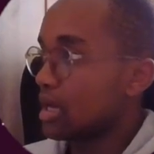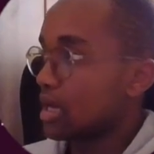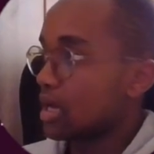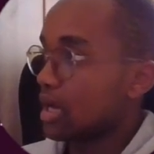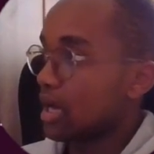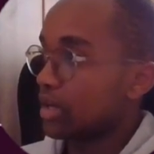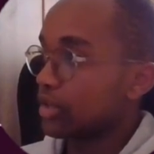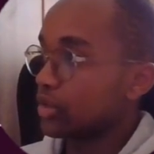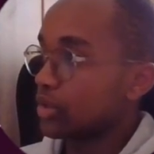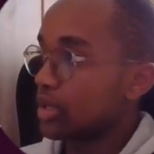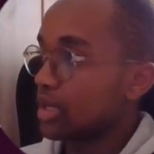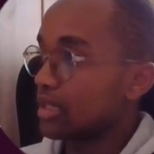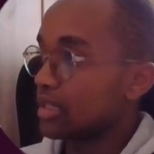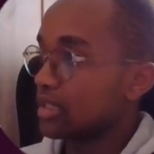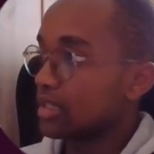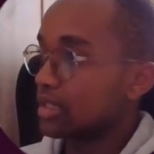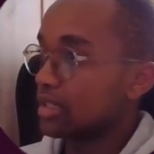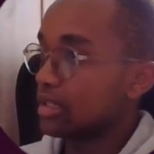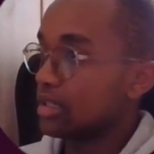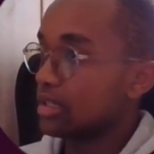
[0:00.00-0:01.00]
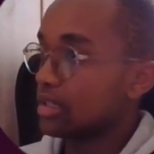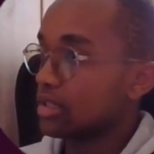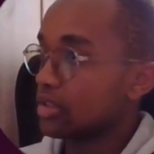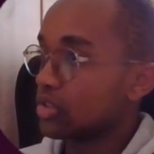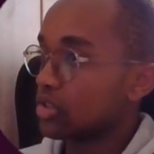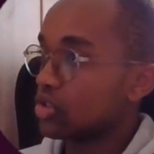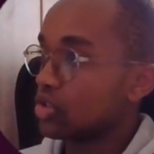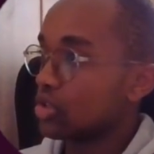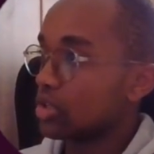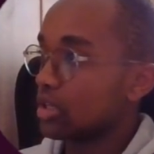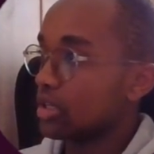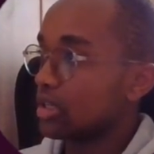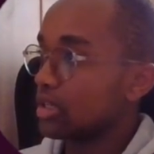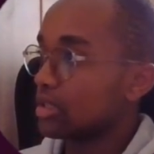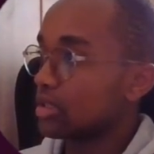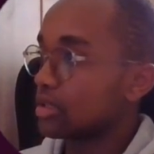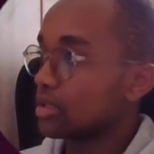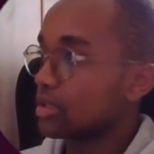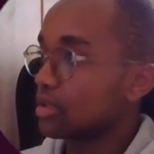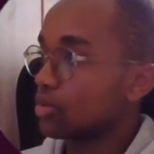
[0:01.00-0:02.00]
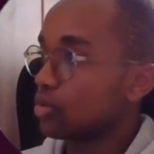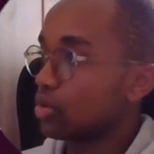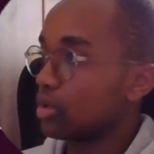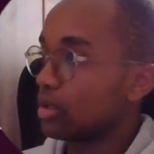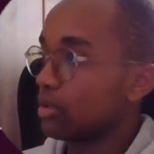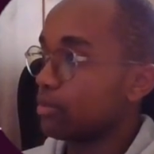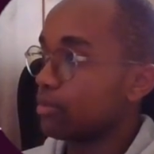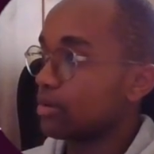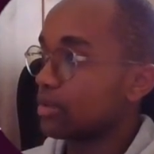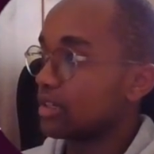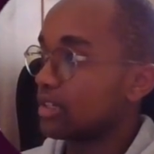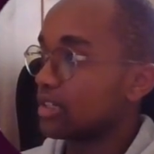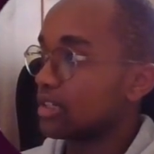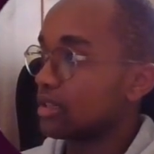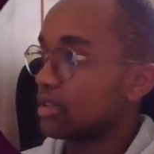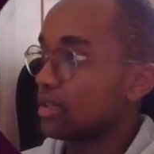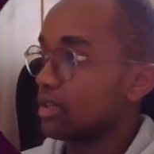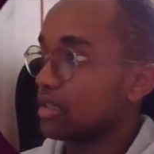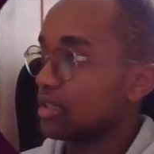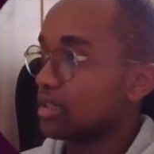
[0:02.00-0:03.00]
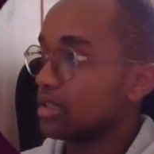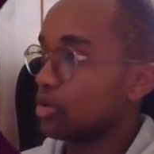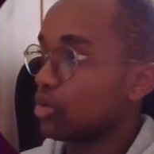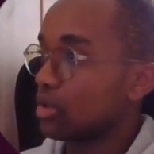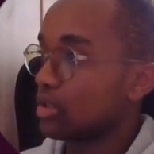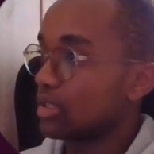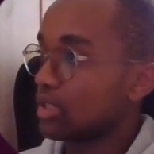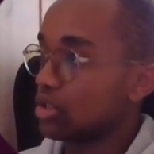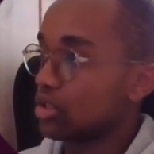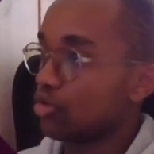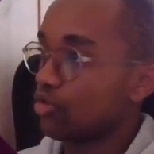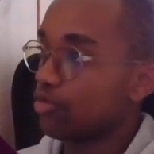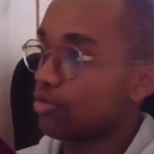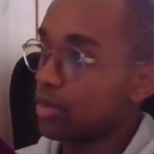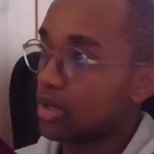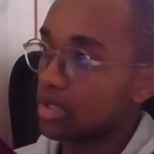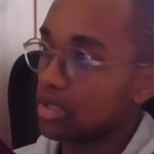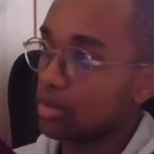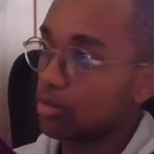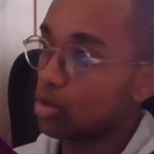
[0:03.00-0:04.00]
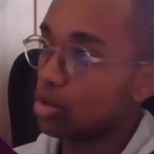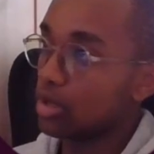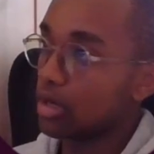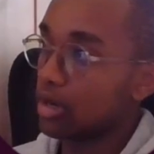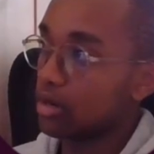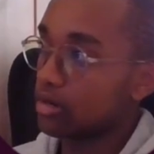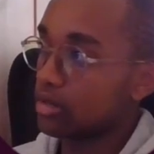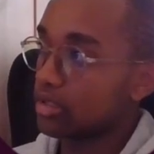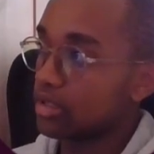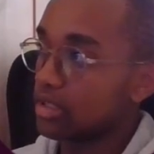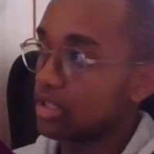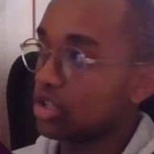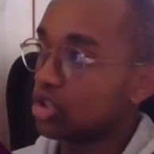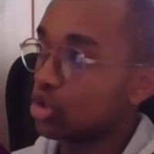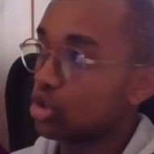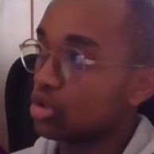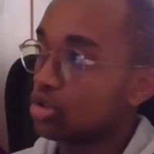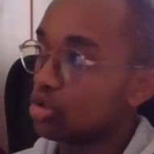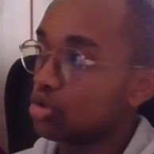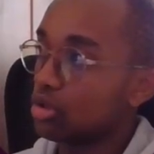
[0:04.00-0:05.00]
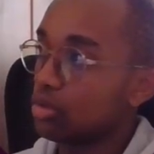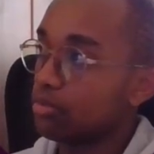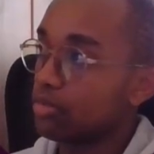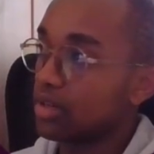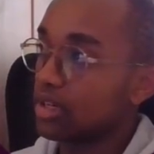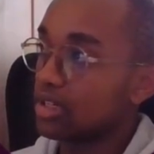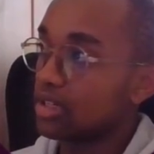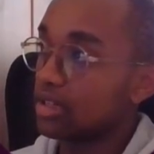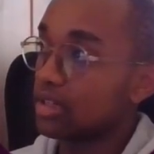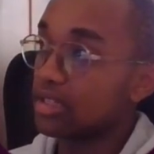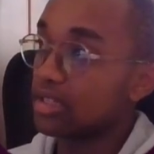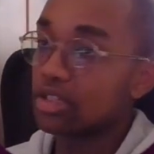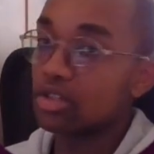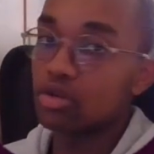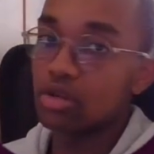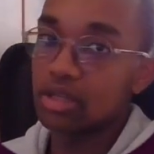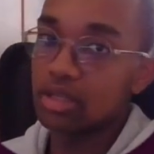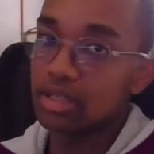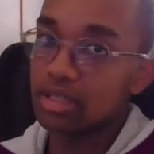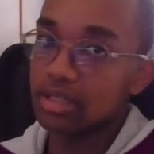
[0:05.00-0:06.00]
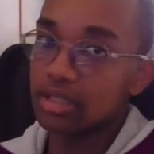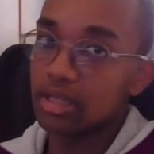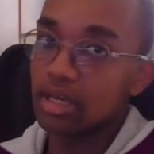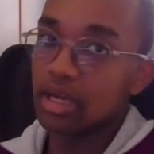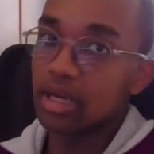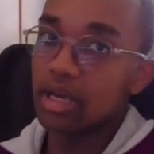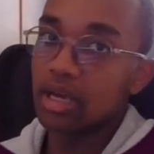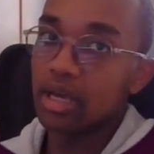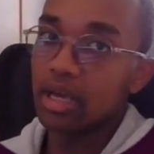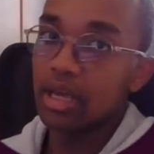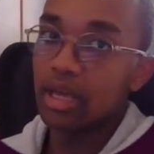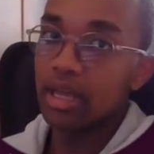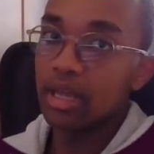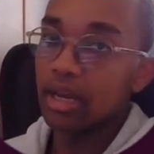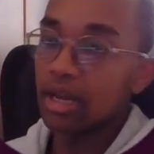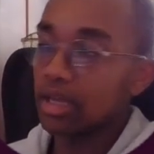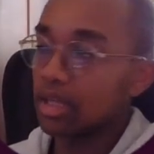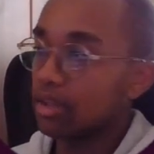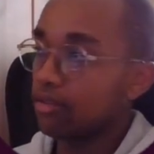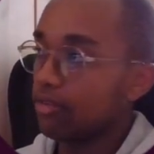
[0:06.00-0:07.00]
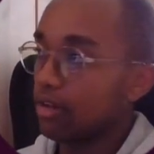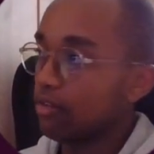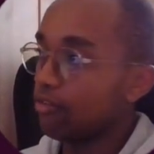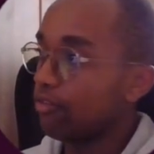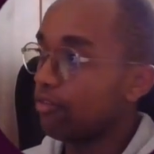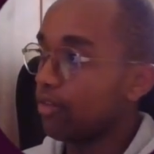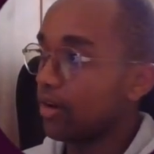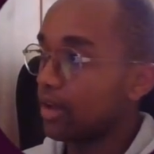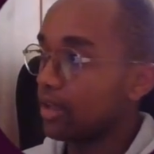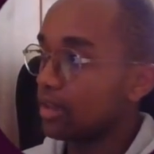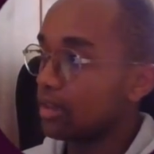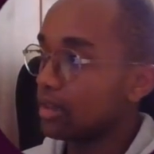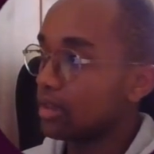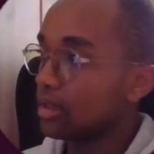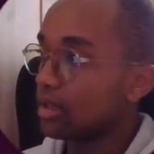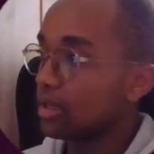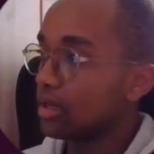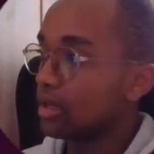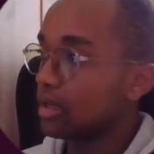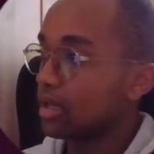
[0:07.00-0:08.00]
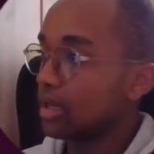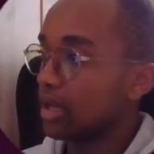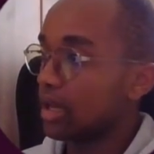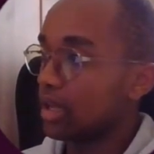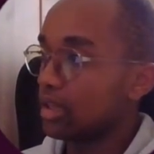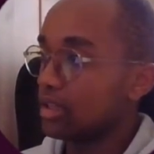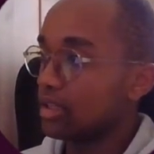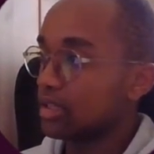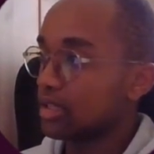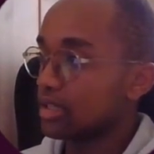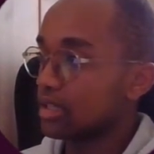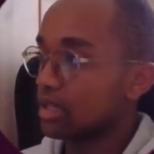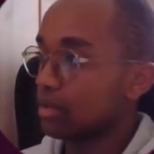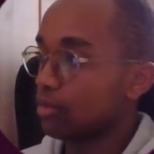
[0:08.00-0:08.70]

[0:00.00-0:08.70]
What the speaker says: As you can see, strings will print the sequences of printable characters. In short, it will print the strings in a given file, and these are some